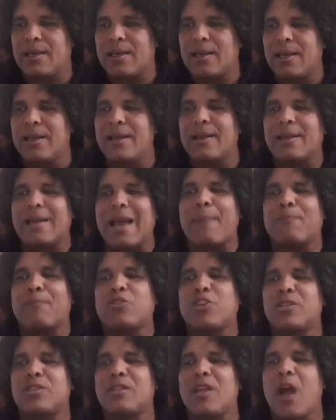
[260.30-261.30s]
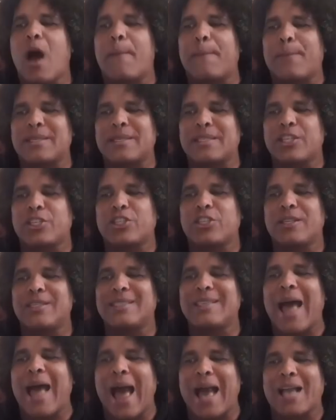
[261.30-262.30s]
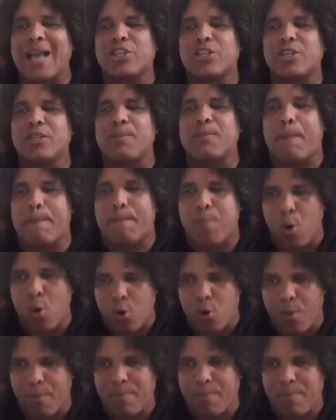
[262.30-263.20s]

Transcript: captures the opposition's action. Borup.